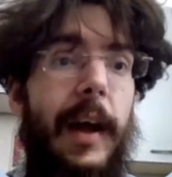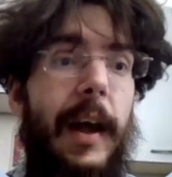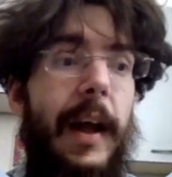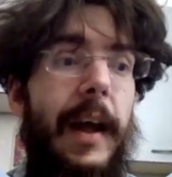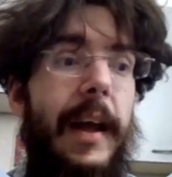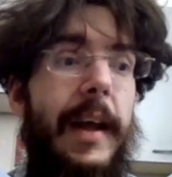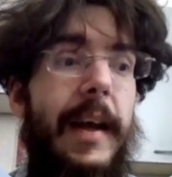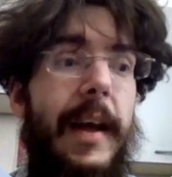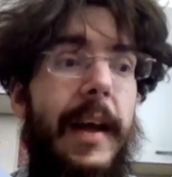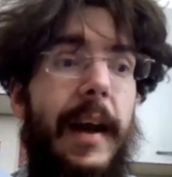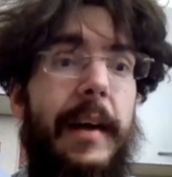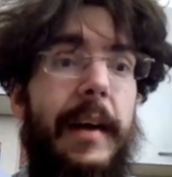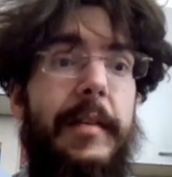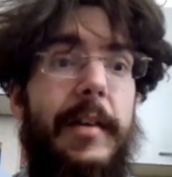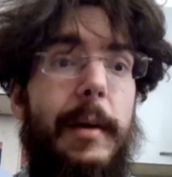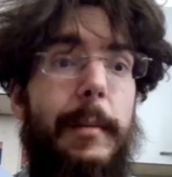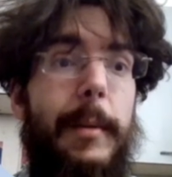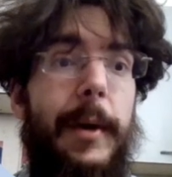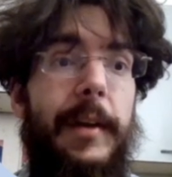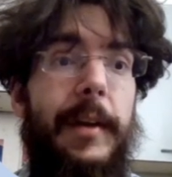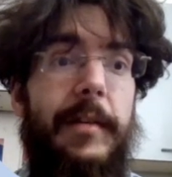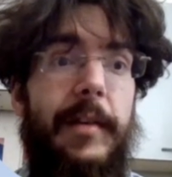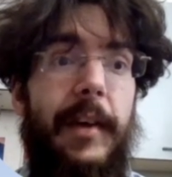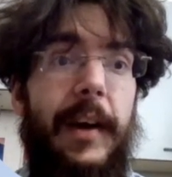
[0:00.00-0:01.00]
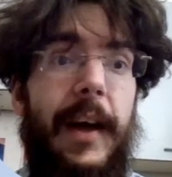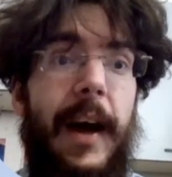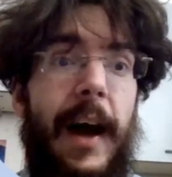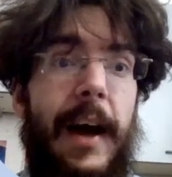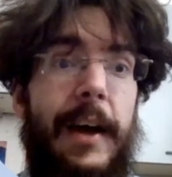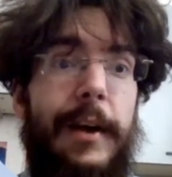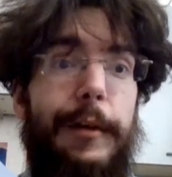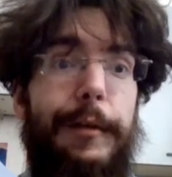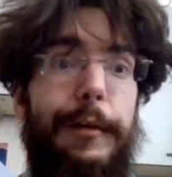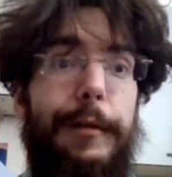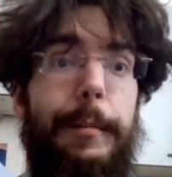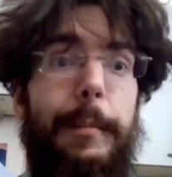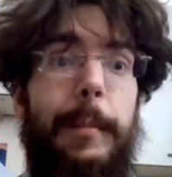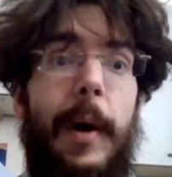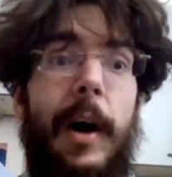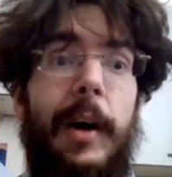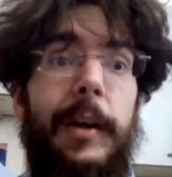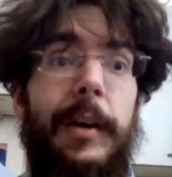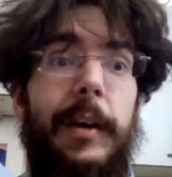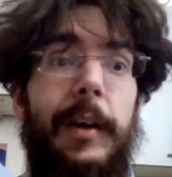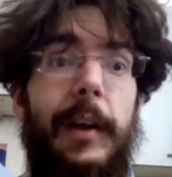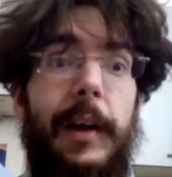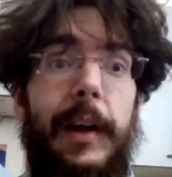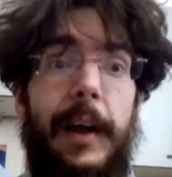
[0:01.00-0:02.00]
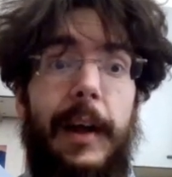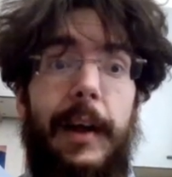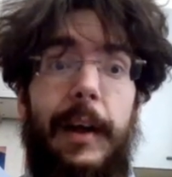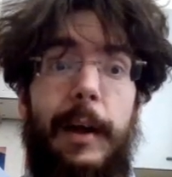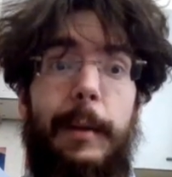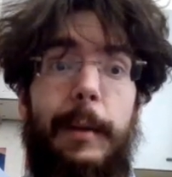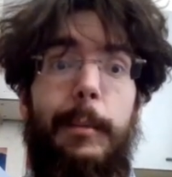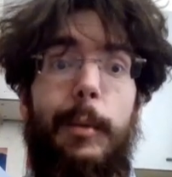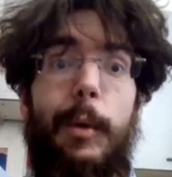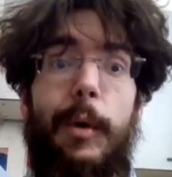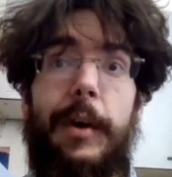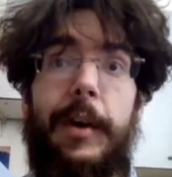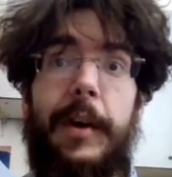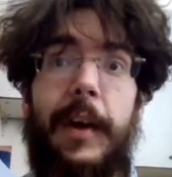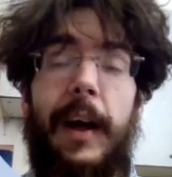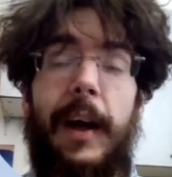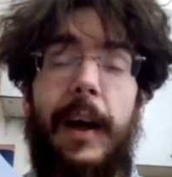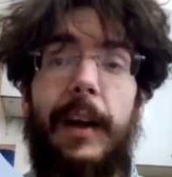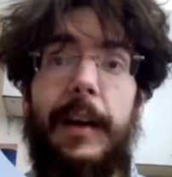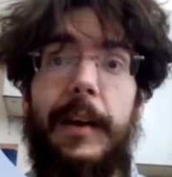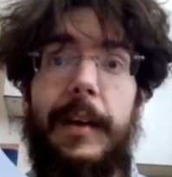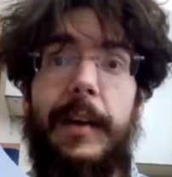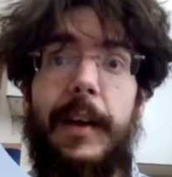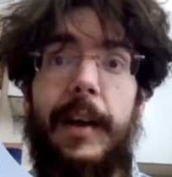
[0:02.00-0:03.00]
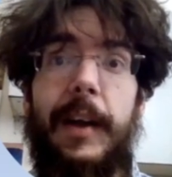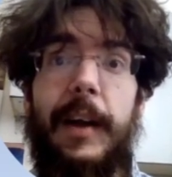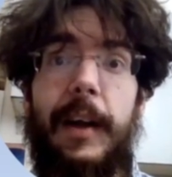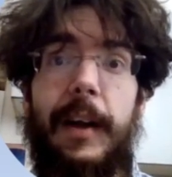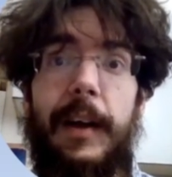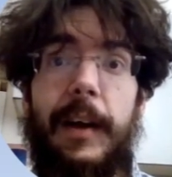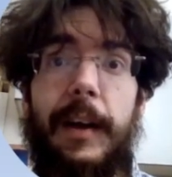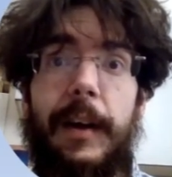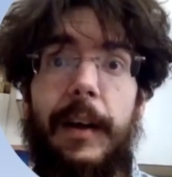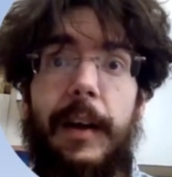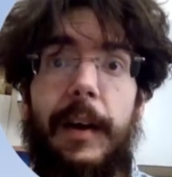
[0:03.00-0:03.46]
He exhibits a kind of bodily immortality,